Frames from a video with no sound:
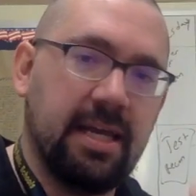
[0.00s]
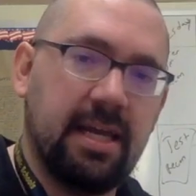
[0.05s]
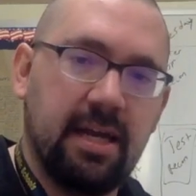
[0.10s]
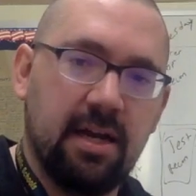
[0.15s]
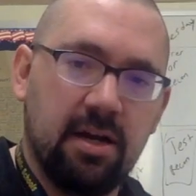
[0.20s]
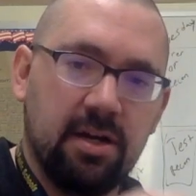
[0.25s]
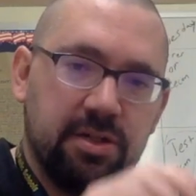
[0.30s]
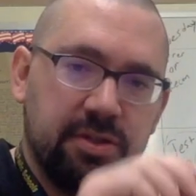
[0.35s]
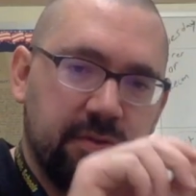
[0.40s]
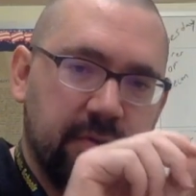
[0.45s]

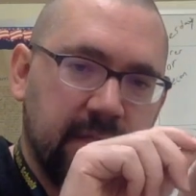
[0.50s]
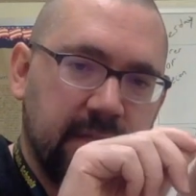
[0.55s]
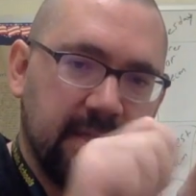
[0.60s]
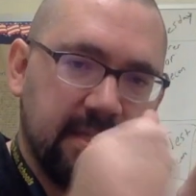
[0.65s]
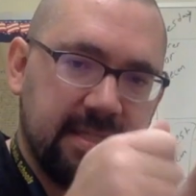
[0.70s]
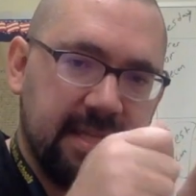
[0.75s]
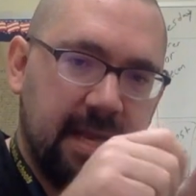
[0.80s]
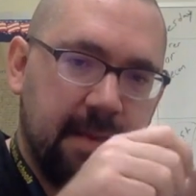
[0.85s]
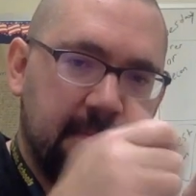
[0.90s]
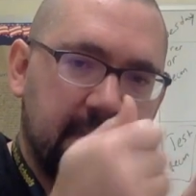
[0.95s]
here doing the
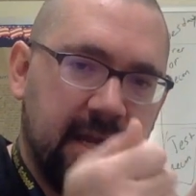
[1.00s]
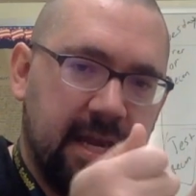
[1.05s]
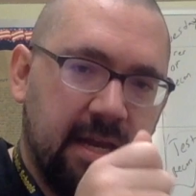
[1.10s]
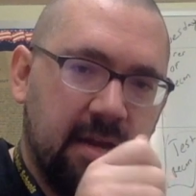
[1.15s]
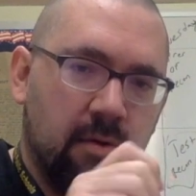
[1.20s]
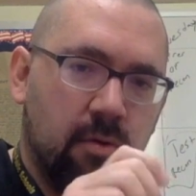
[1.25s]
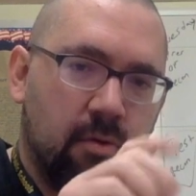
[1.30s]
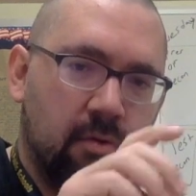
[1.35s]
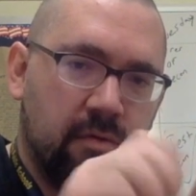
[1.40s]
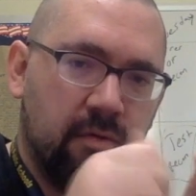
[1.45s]
same thing
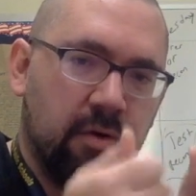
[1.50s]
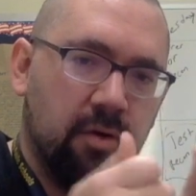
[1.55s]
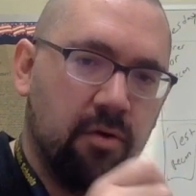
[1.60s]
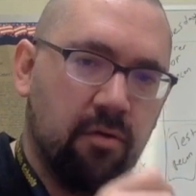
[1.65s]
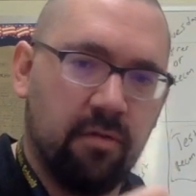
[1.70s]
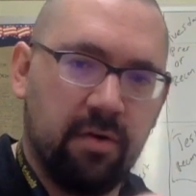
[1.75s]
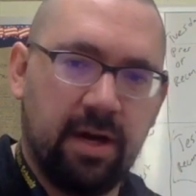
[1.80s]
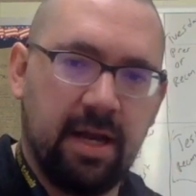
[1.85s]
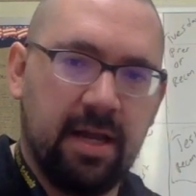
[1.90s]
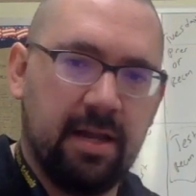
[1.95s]
over and
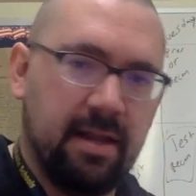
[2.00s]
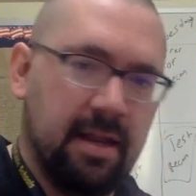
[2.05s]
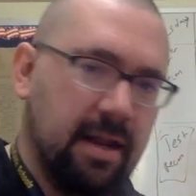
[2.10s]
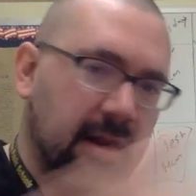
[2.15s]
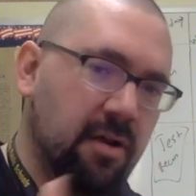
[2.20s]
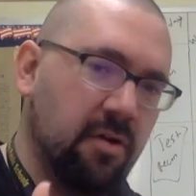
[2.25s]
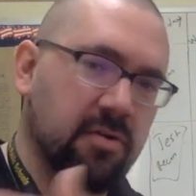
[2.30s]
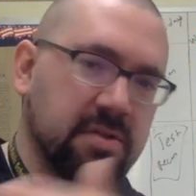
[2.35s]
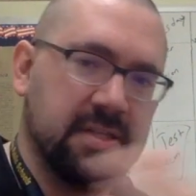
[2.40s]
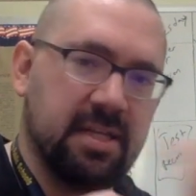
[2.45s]
over again, and
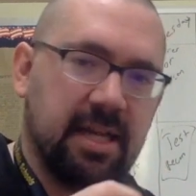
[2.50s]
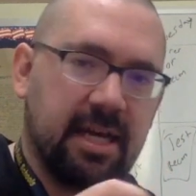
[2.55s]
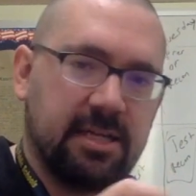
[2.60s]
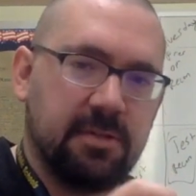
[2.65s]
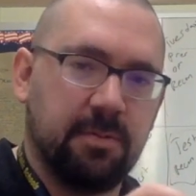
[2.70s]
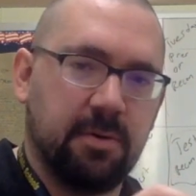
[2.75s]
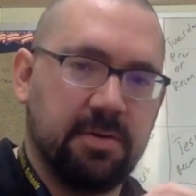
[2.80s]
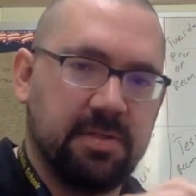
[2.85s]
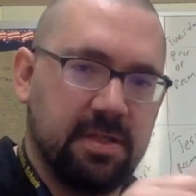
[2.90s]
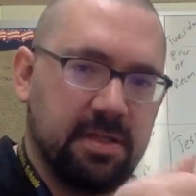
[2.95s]
it goes to the next
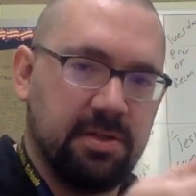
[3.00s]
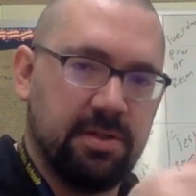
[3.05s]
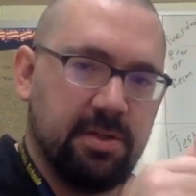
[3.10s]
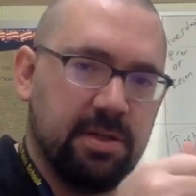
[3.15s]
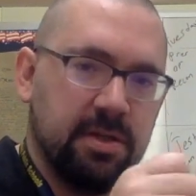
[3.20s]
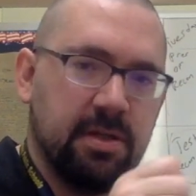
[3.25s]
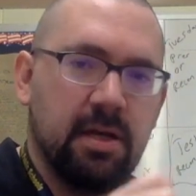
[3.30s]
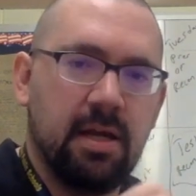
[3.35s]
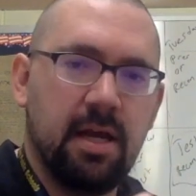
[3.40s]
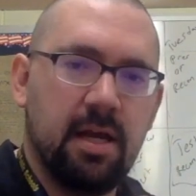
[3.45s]
person. Did
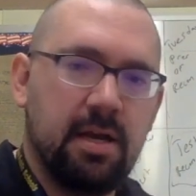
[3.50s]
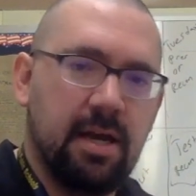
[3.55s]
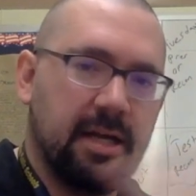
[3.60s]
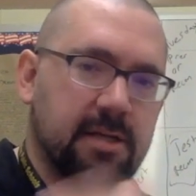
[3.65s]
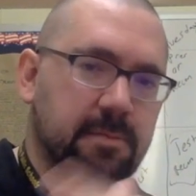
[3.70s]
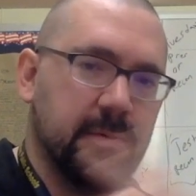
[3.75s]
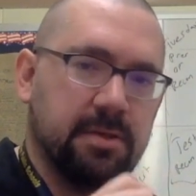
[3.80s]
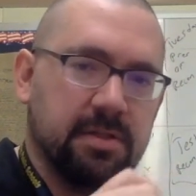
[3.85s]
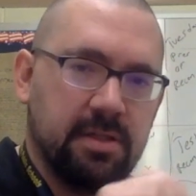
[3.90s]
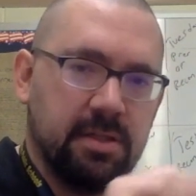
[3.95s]
it?
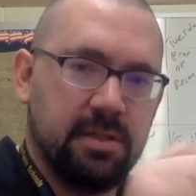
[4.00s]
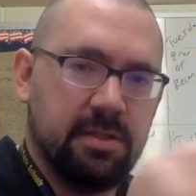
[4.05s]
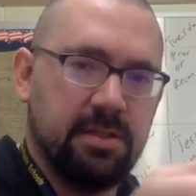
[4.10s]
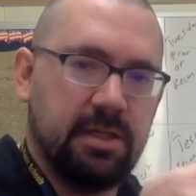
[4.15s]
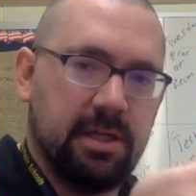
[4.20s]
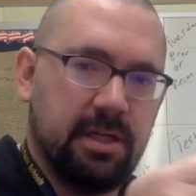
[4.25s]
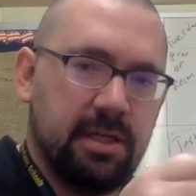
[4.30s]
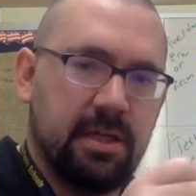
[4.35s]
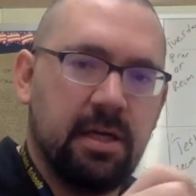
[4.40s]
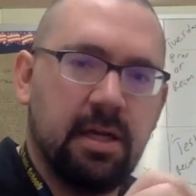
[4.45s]
Next person.
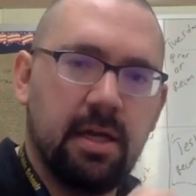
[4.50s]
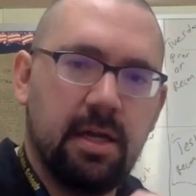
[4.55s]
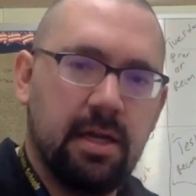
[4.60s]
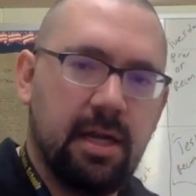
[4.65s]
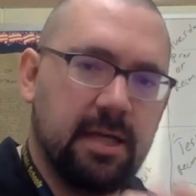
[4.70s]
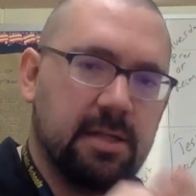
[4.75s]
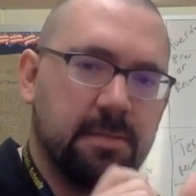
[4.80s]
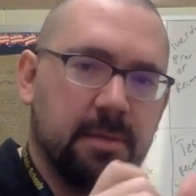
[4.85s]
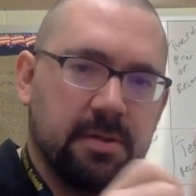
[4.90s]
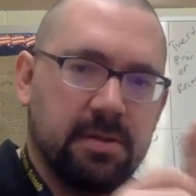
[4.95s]
Did it?
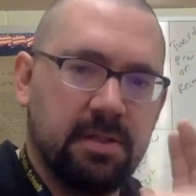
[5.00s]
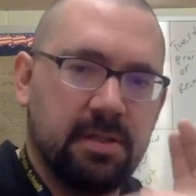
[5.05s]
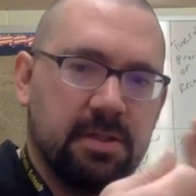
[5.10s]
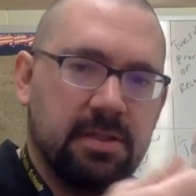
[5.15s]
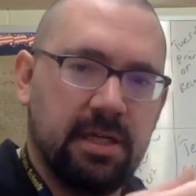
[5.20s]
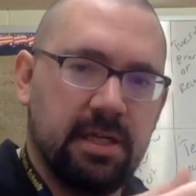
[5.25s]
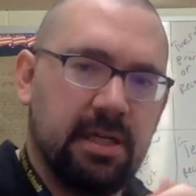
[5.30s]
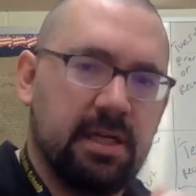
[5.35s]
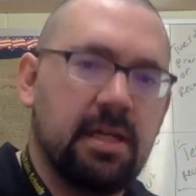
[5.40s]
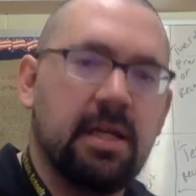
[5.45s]
Next person.
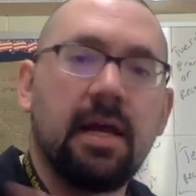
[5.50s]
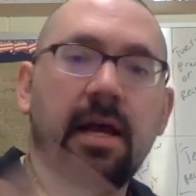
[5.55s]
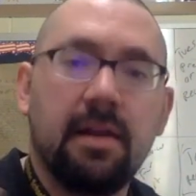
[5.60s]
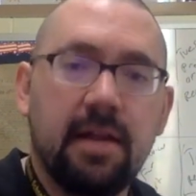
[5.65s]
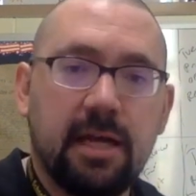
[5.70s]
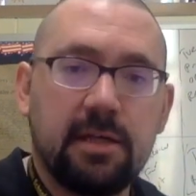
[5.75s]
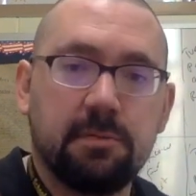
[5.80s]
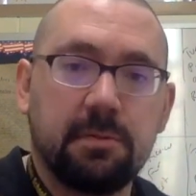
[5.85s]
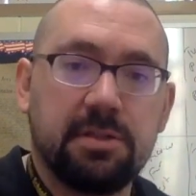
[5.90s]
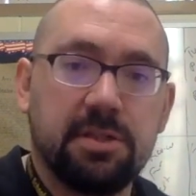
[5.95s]
Did it?
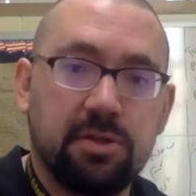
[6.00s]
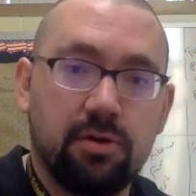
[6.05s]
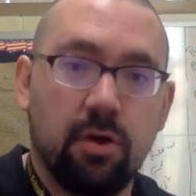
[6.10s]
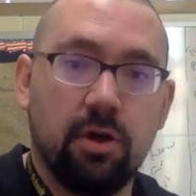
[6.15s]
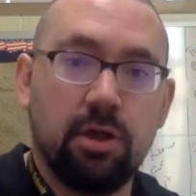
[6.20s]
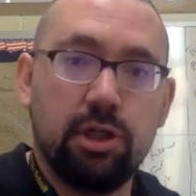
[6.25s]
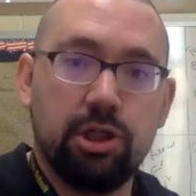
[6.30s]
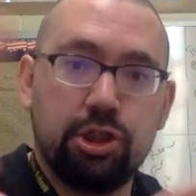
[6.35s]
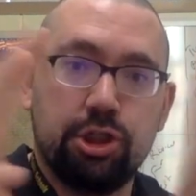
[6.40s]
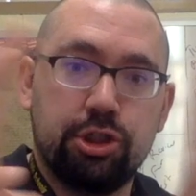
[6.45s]
Next person's
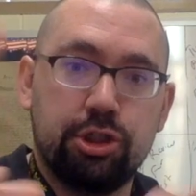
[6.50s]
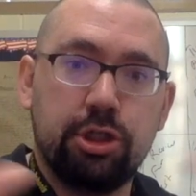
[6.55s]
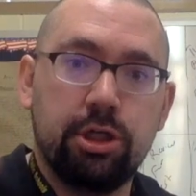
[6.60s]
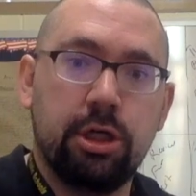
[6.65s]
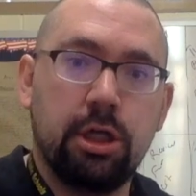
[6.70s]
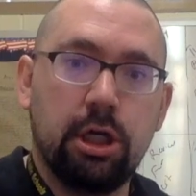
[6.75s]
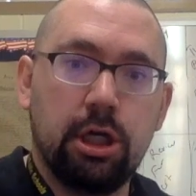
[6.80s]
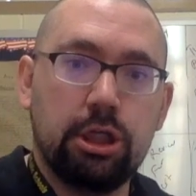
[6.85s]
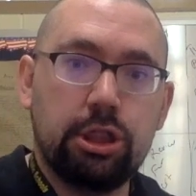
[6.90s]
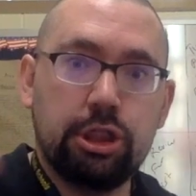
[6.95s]
going,
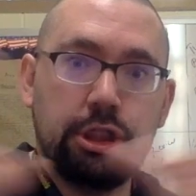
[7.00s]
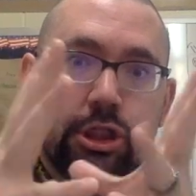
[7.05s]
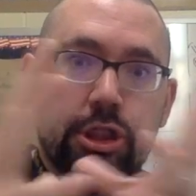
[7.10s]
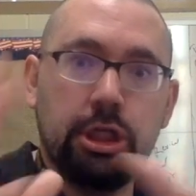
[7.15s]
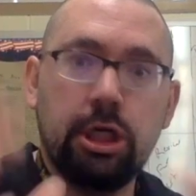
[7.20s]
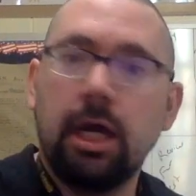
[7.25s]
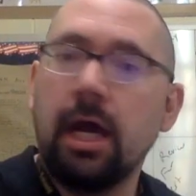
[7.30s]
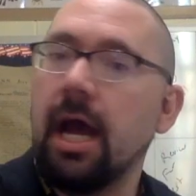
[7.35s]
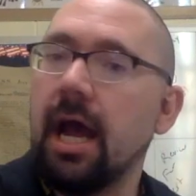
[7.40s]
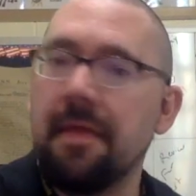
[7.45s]

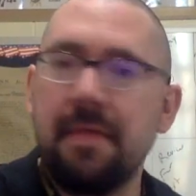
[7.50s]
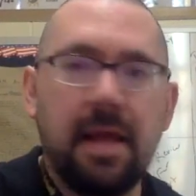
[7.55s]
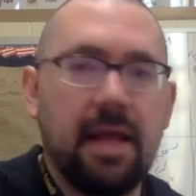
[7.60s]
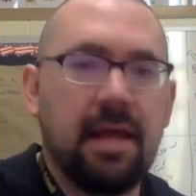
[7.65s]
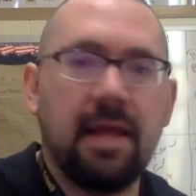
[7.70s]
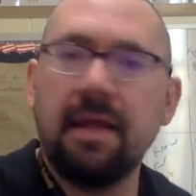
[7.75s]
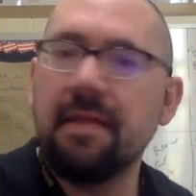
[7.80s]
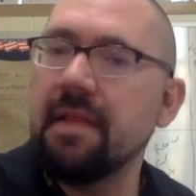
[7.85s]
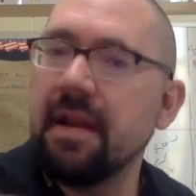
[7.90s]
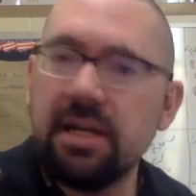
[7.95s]
and
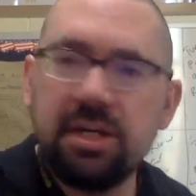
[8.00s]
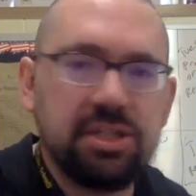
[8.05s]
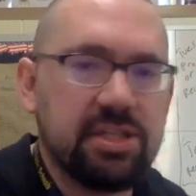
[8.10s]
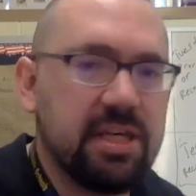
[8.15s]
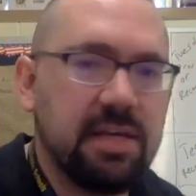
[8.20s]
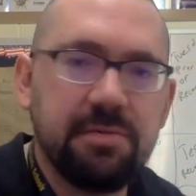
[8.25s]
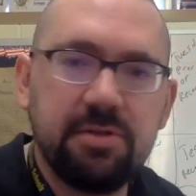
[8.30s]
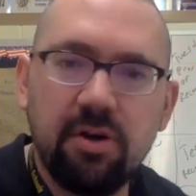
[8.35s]
then it just keeps